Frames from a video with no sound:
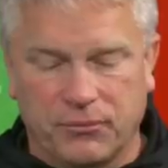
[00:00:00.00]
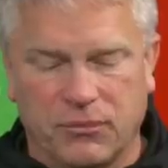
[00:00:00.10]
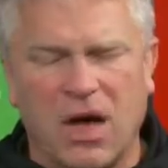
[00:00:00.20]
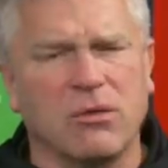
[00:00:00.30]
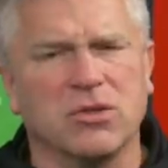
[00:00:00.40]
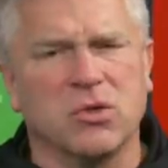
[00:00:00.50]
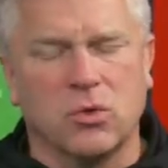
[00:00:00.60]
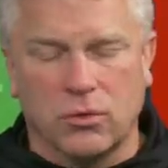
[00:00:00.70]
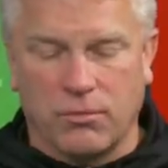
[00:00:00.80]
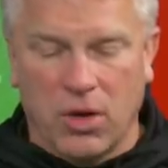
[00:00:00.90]
That wasn't
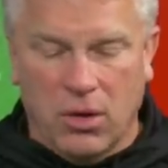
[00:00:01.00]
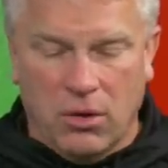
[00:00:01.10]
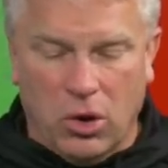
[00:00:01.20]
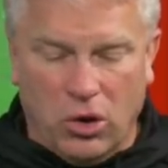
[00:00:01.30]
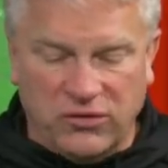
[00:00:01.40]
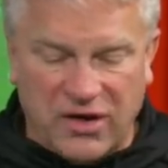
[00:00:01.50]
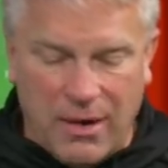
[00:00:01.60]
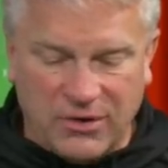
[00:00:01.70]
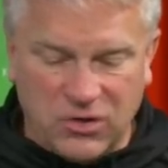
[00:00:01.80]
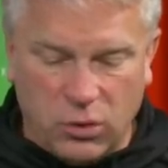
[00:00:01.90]
cool. Earl
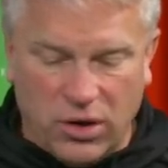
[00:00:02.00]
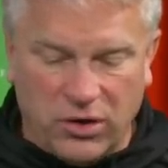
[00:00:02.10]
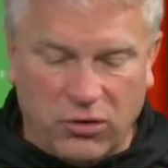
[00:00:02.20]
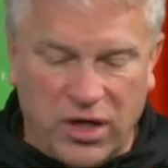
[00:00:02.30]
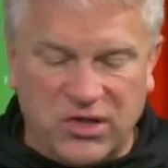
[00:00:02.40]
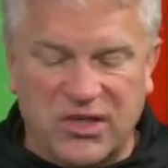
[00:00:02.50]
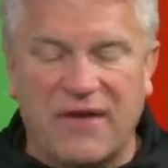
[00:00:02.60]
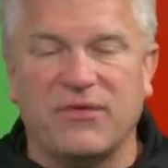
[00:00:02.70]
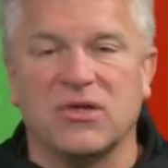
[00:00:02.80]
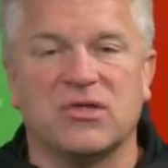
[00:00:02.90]
Thomas is one of the greatest
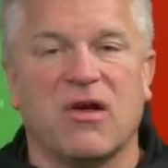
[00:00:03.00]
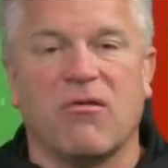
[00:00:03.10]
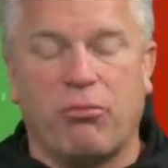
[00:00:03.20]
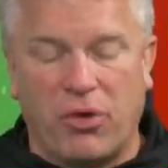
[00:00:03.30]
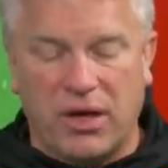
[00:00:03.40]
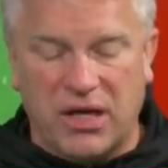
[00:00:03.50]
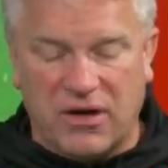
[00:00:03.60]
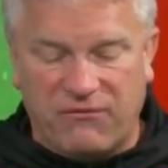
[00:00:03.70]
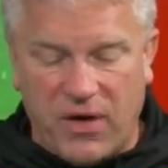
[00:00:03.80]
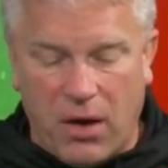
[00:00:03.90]
safeties to ever play in the
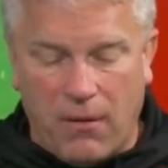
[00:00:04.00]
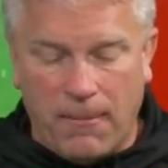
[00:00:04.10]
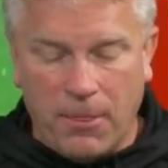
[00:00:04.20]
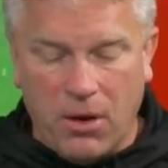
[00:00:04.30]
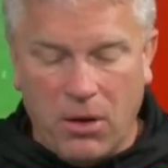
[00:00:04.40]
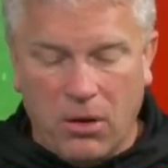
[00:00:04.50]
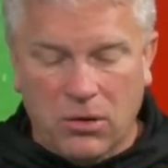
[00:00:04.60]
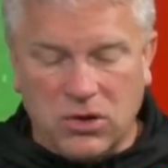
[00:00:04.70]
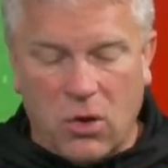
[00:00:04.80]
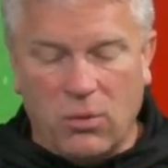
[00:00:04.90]
NFL.
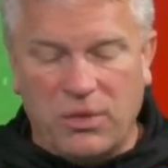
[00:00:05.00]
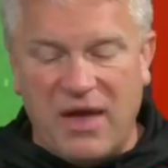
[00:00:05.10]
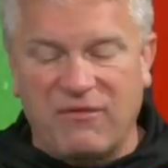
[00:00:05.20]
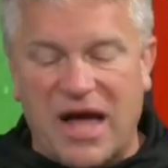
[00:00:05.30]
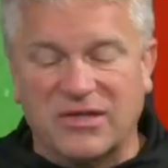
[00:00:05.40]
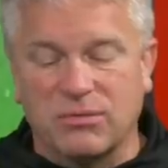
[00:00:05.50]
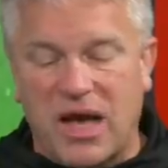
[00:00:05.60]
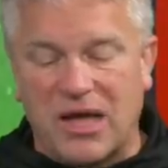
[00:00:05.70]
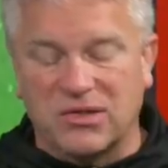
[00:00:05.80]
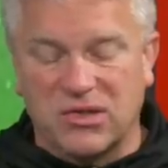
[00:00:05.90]
So they've got some
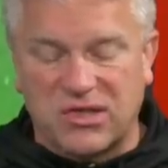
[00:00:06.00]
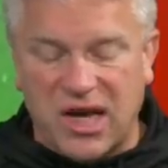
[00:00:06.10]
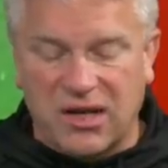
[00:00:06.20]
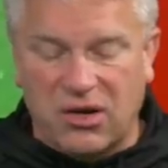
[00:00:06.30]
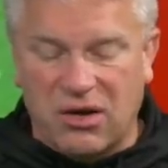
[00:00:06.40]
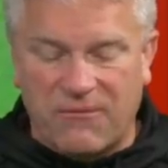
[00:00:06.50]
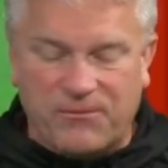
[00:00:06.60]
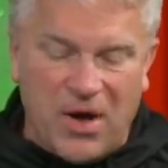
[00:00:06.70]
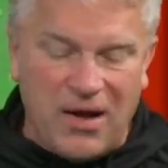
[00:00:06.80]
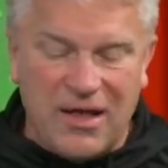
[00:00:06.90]
guys in the secondary and up
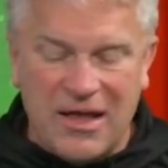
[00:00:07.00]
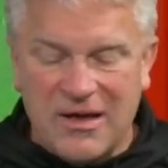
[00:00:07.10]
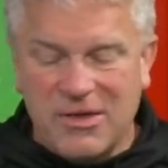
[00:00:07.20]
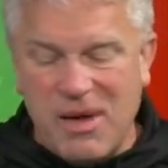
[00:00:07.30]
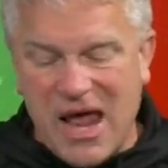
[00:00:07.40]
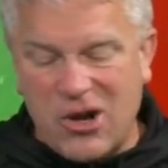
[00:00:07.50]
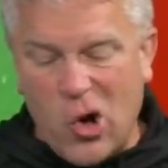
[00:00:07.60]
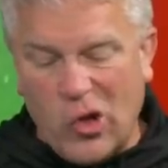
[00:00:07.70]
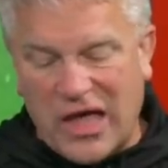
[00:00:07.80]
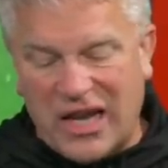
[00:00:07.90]
front. You may not
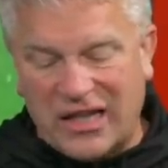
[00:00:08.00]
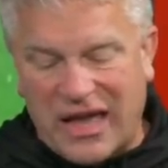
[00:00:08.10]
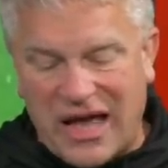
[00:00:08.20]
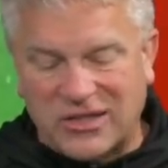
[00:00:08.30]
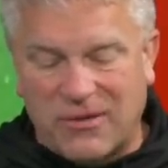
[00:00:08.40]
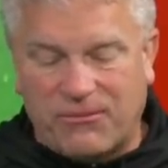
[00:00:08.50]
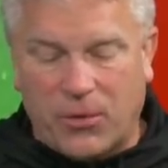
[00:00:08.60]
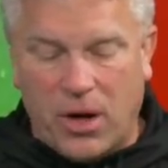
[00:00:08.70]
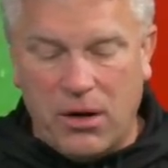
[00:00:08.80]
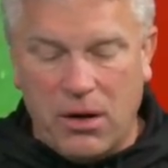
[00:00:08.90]
know a lot of the guys up
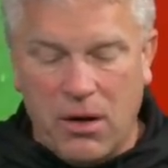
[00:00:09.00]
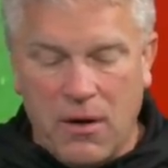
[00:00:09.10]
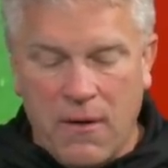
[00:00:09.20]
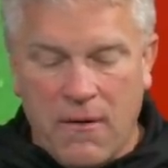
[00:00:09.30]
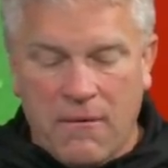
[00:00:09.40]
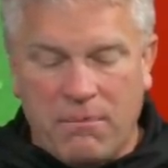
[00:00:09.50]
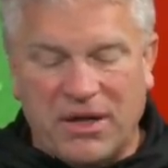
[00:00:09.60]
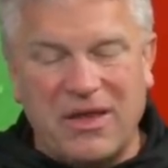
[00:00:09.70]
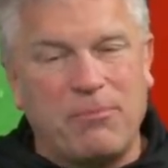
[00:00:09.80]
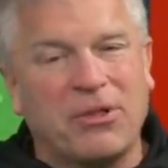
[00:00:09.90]
front,
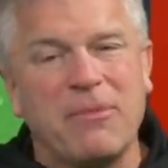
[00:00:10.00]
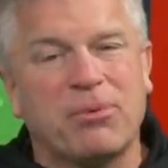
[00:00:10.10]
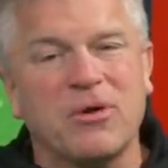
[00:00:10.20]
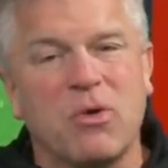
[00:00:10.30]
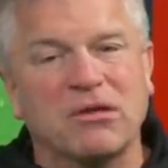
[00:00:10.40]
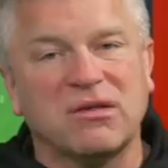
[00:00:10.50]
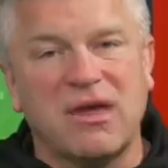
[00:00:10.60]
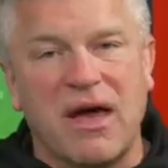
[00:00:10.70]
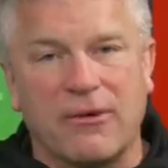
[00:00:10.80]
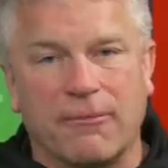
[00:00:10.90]
but they play pretty well
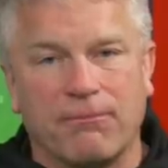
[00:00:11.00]
together.